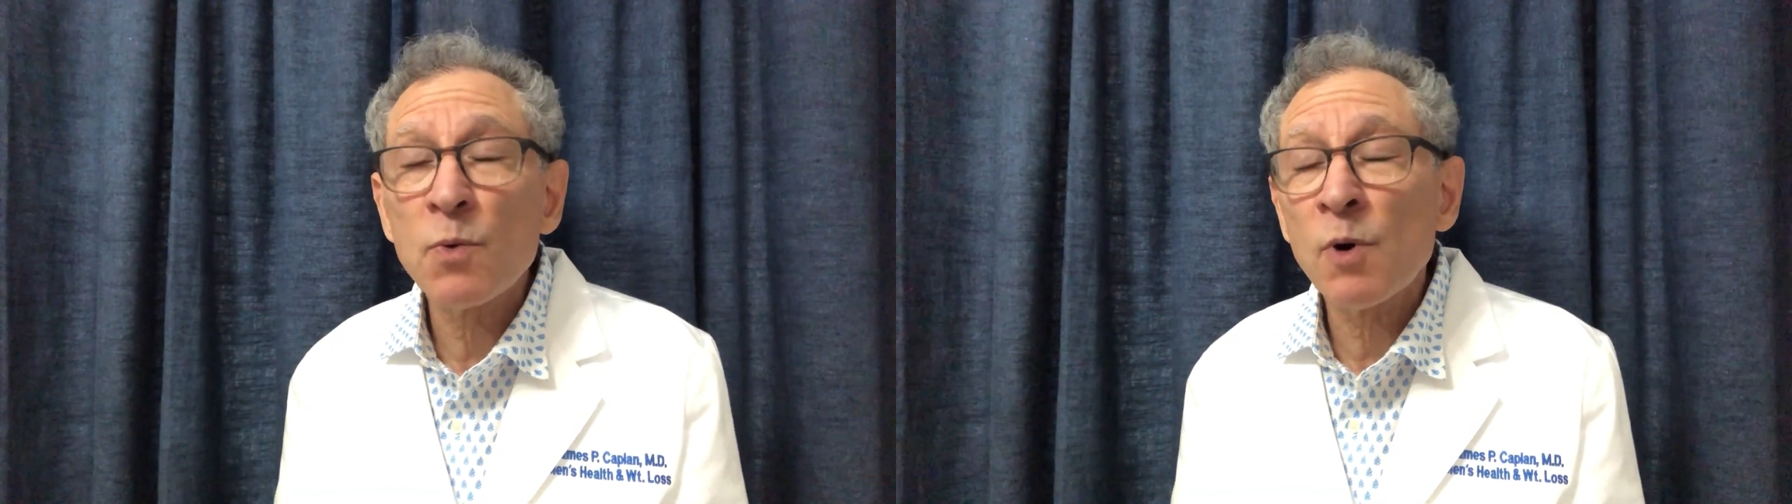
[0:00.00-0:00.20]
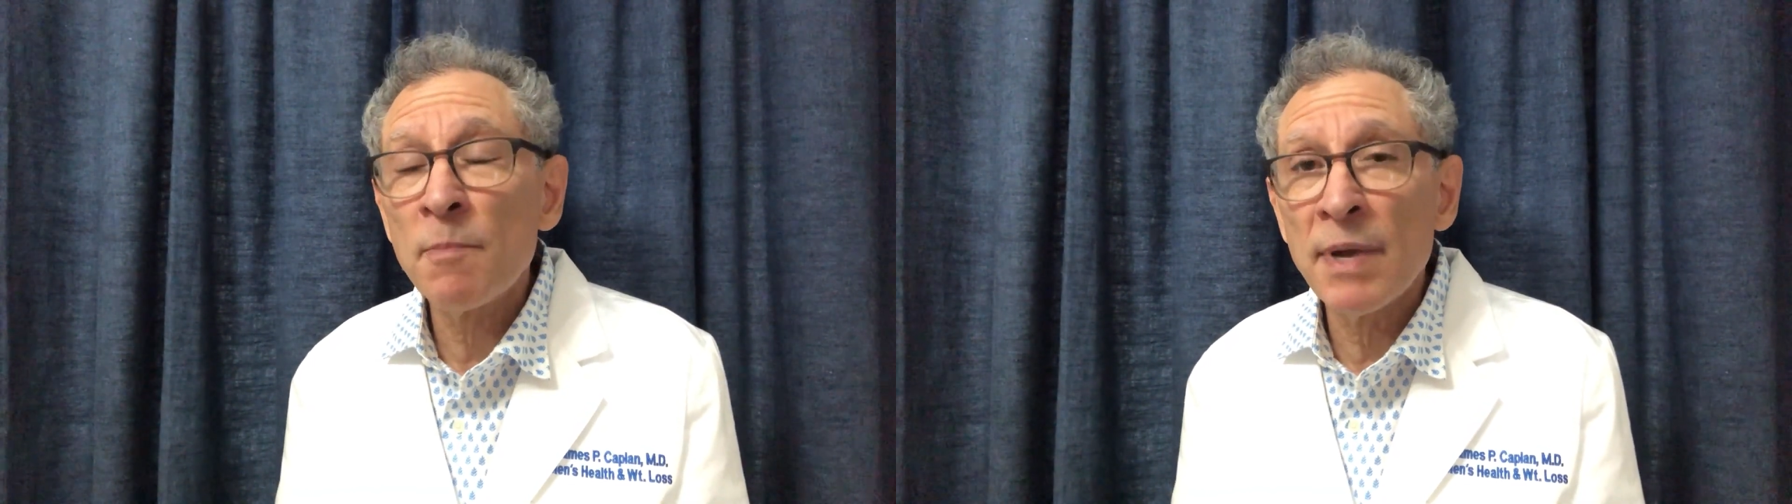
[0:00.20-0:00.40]

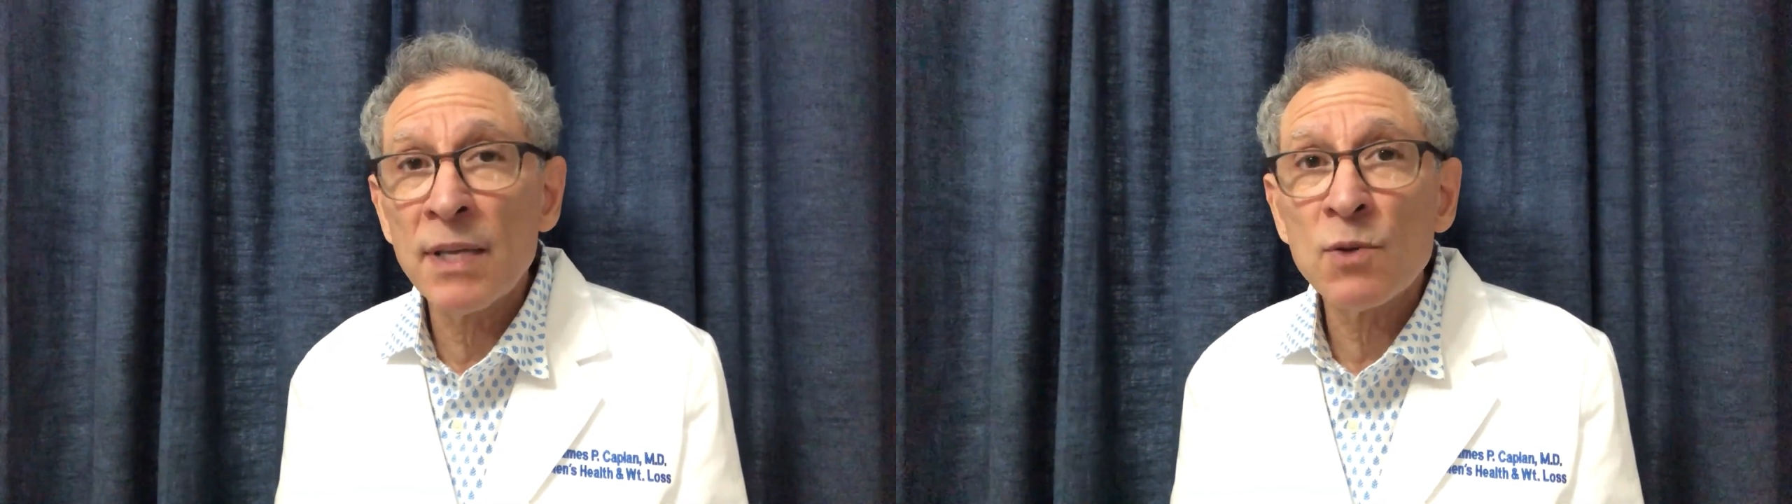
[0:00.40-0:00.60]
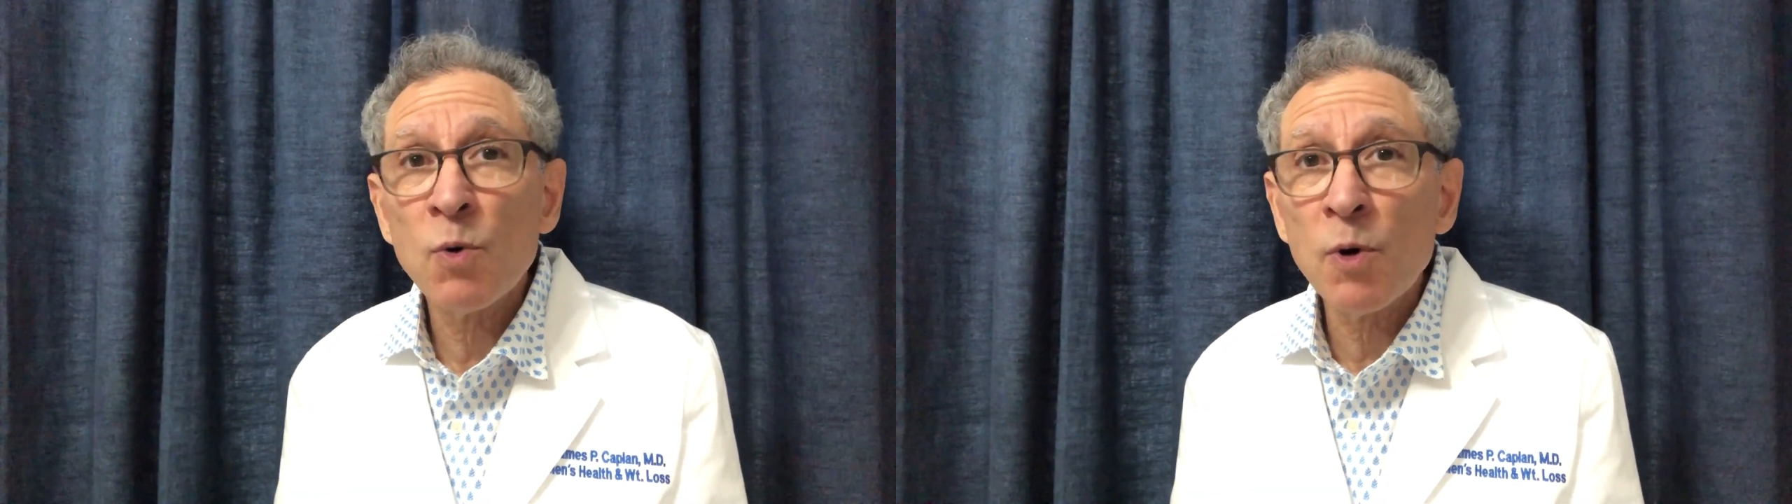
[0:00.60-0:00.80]
or a men's
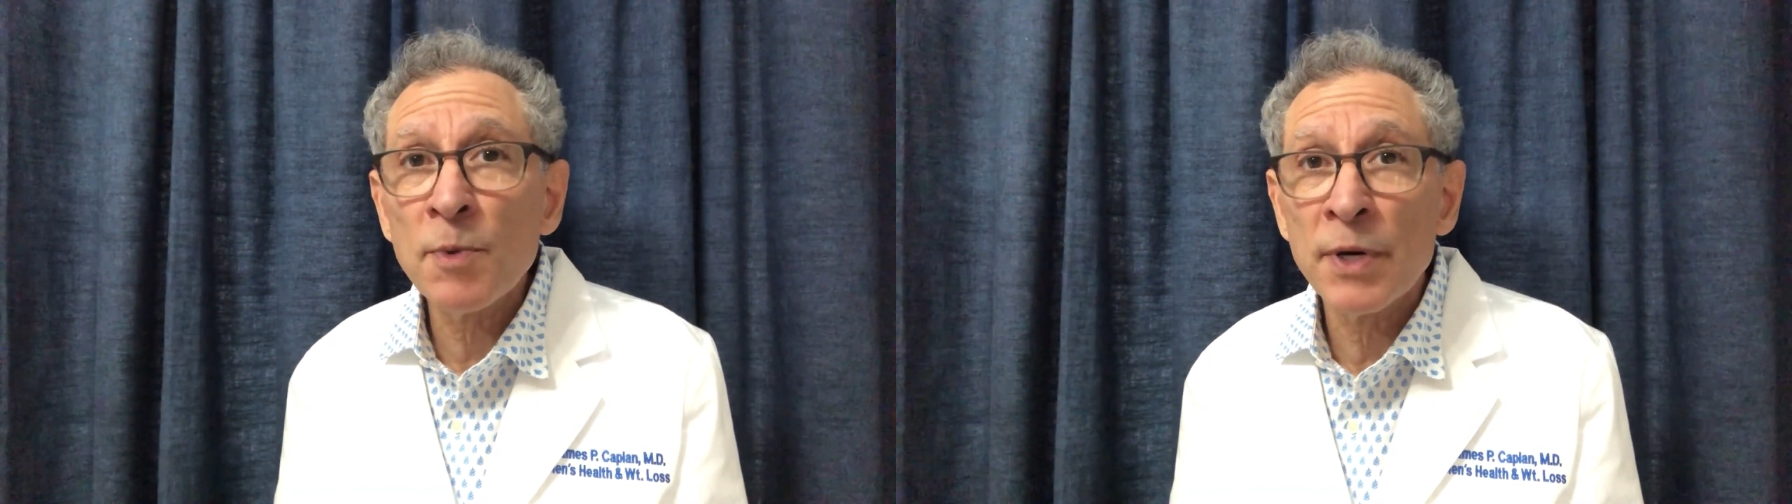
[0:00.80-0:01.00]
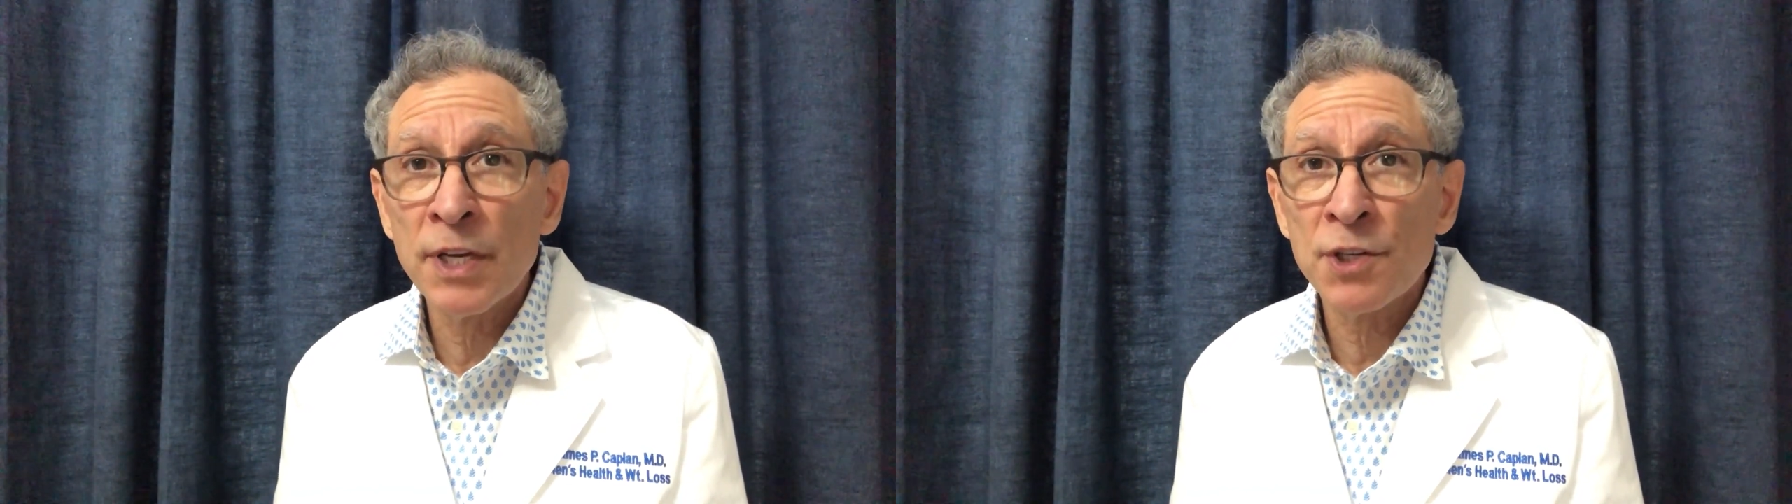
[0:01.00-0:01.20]

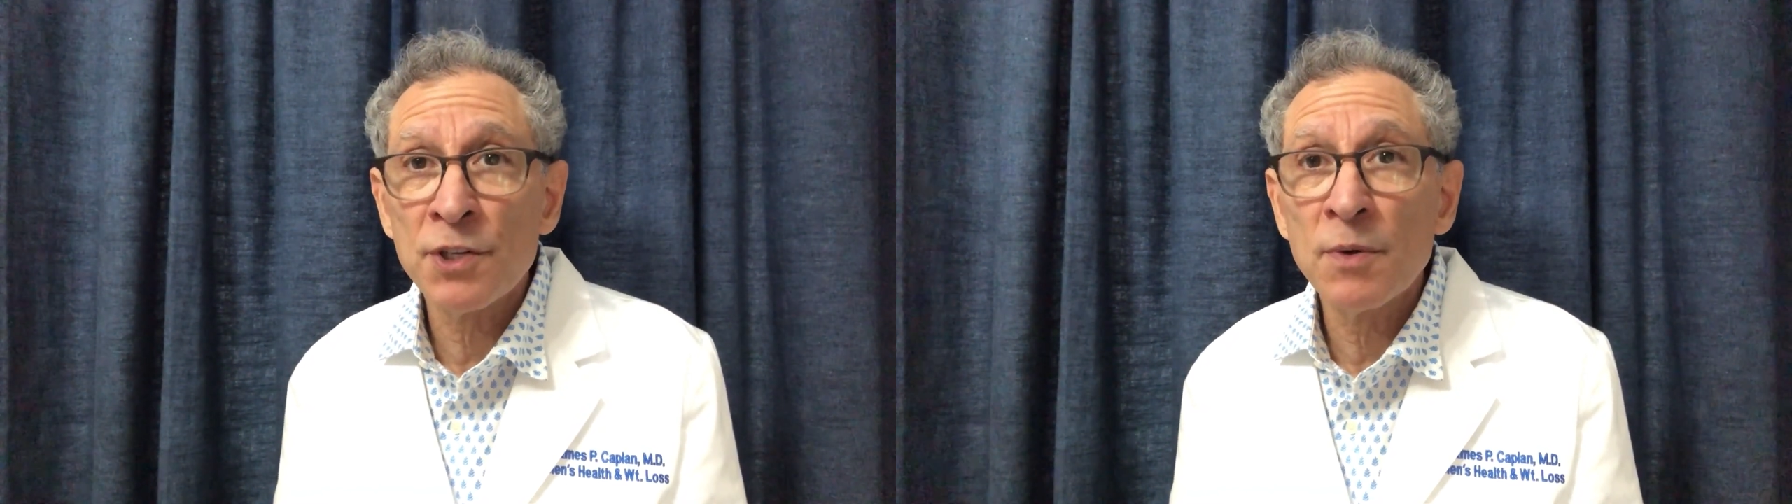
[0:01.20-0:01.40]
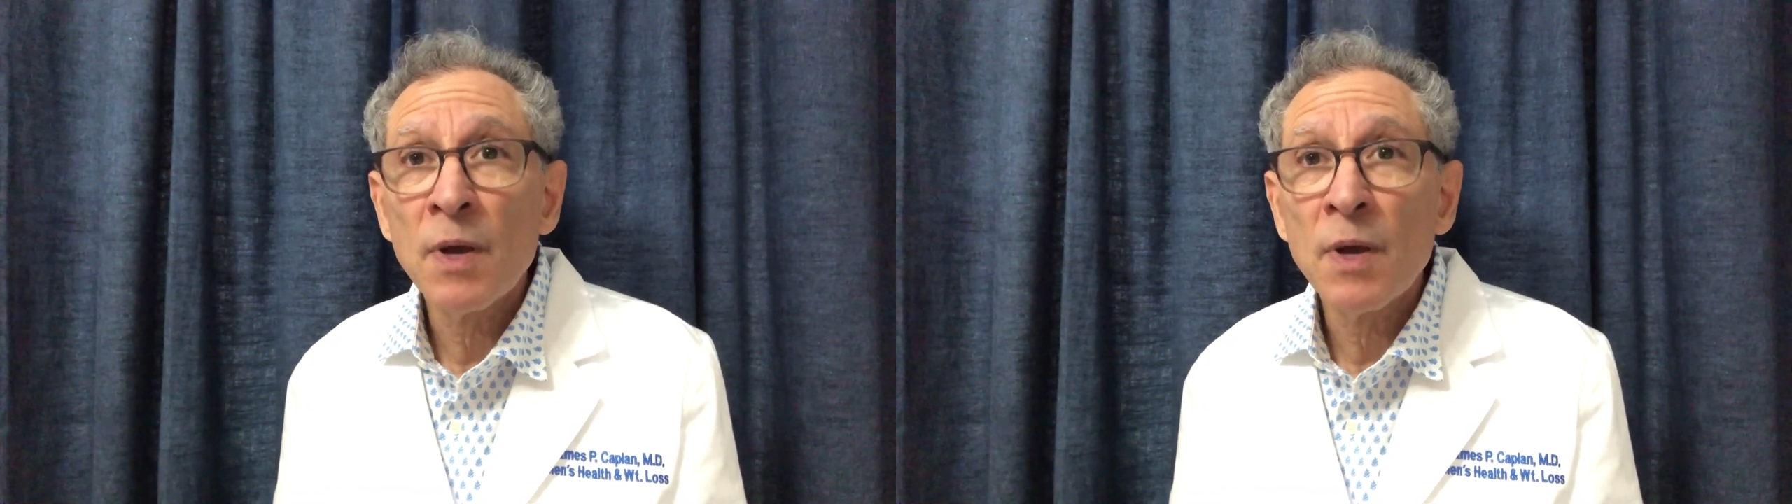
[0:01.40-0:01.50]
hormone issue.